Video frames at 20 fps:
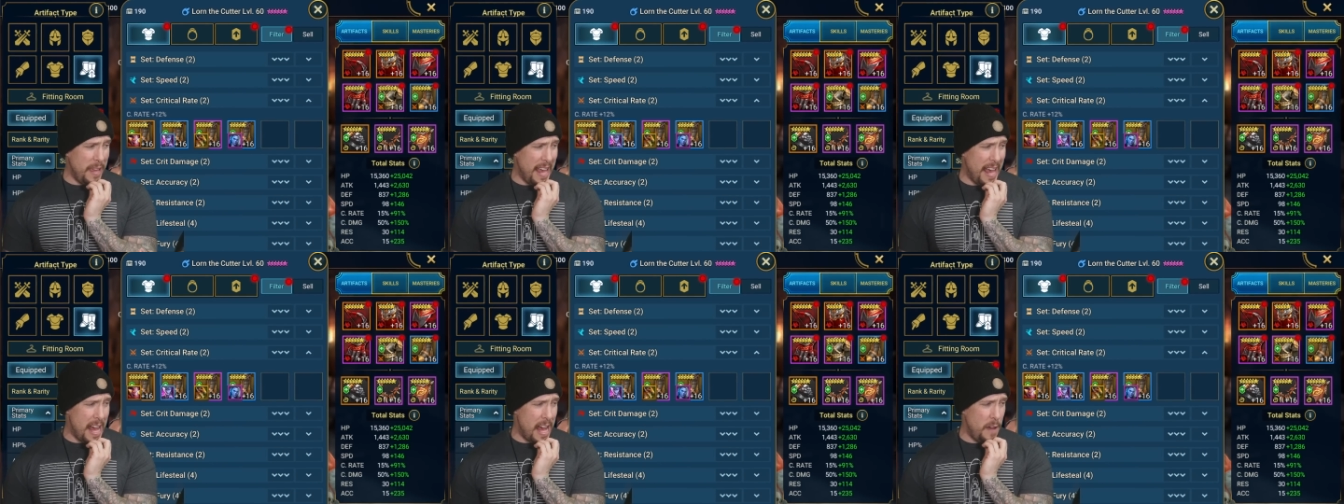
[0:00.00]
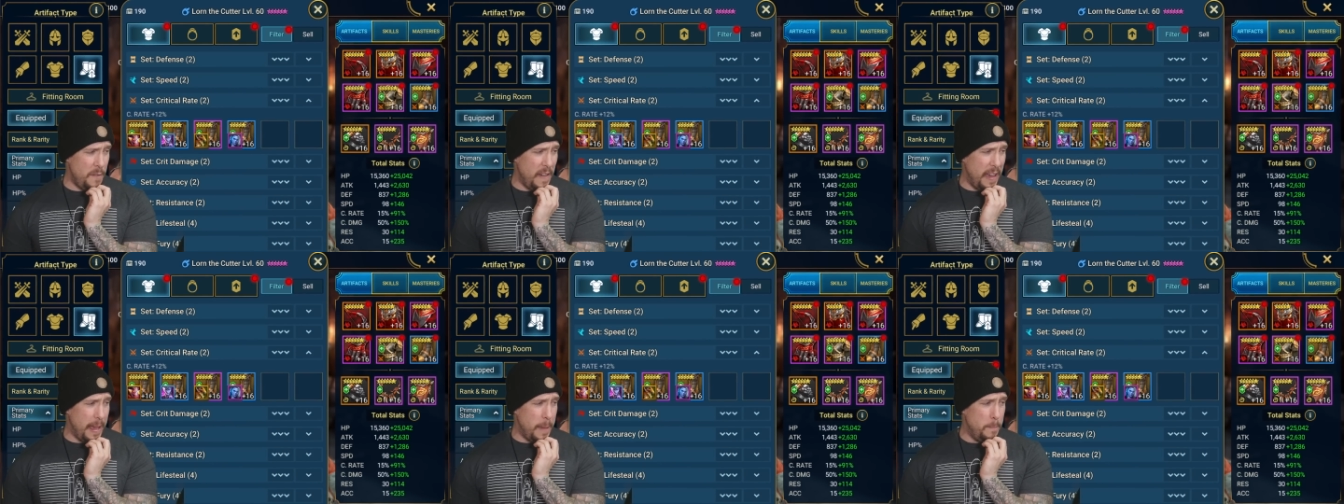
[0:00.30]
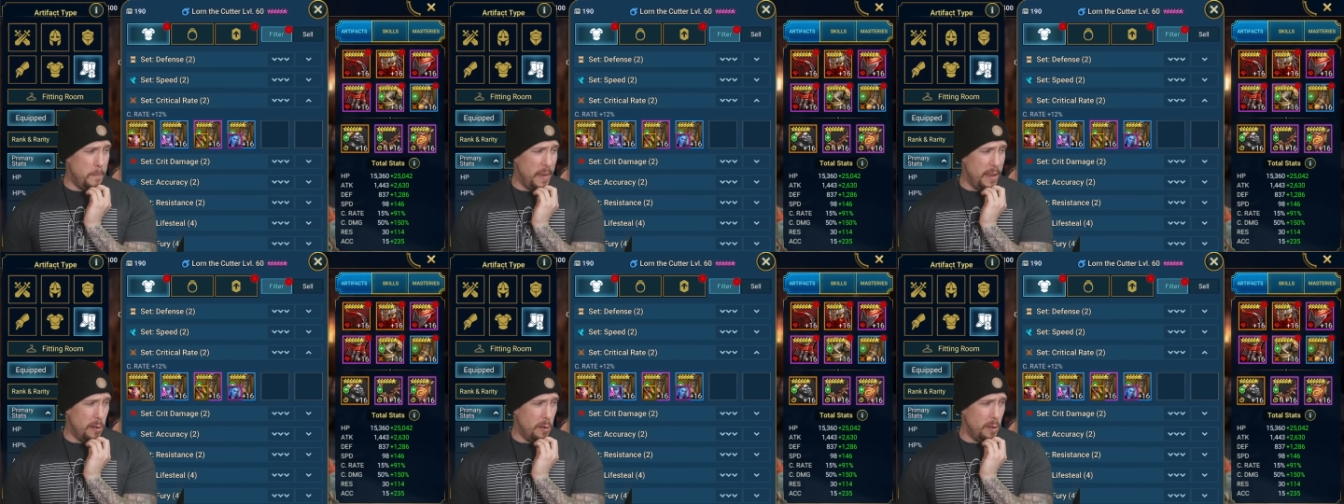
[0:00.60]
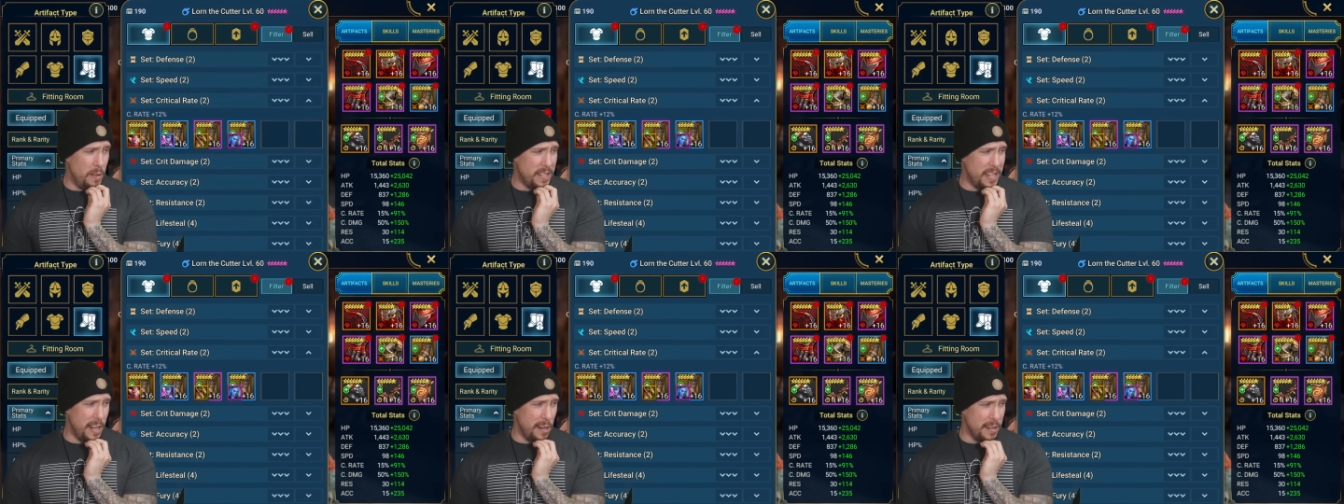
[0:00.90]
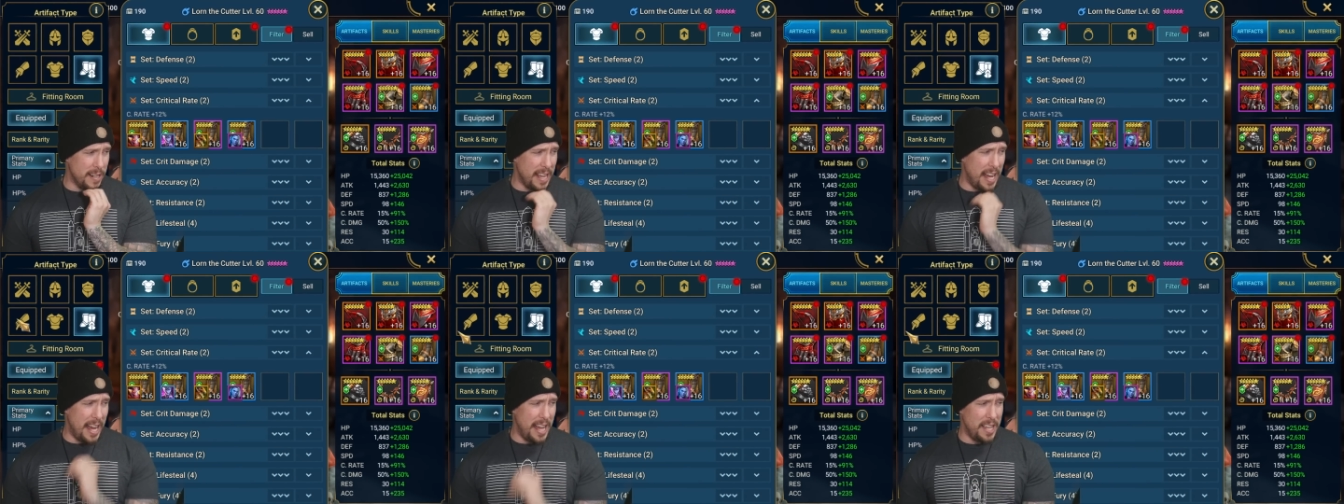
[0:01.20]
have a build
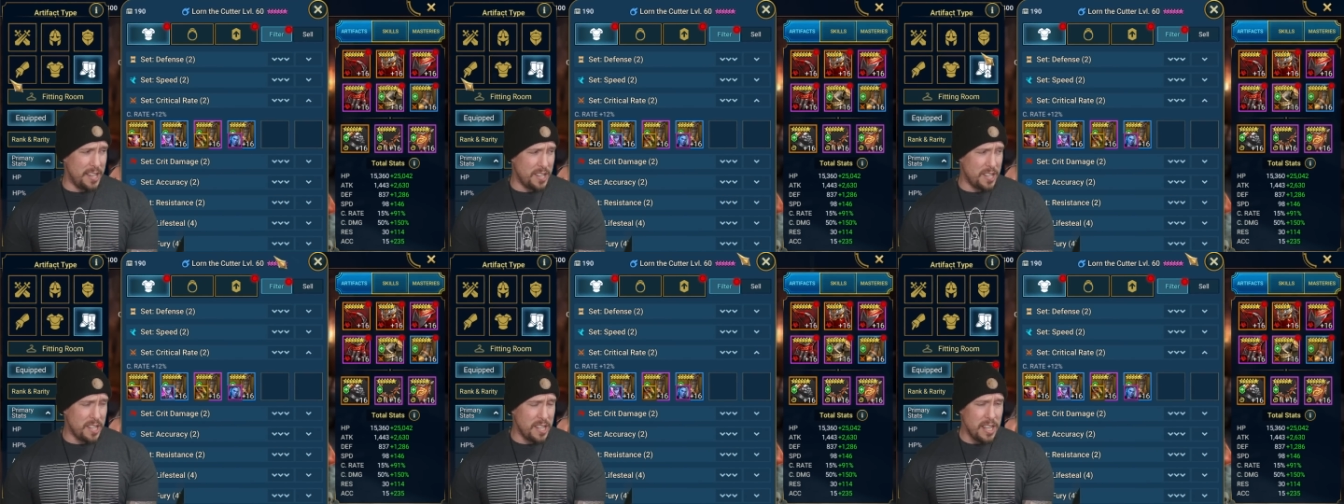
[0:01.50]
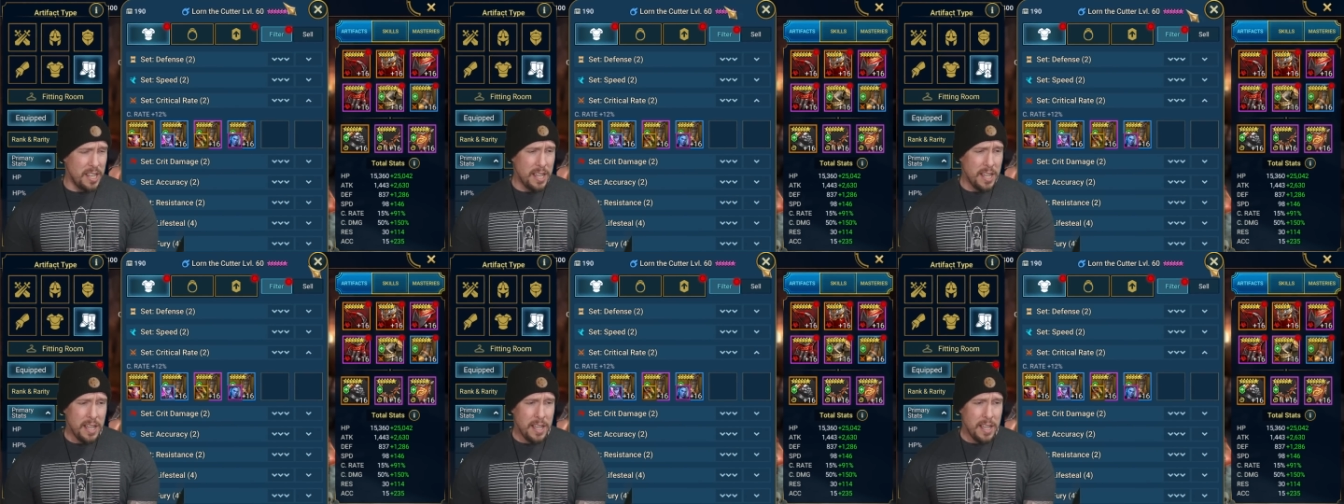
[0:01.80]
here, guys.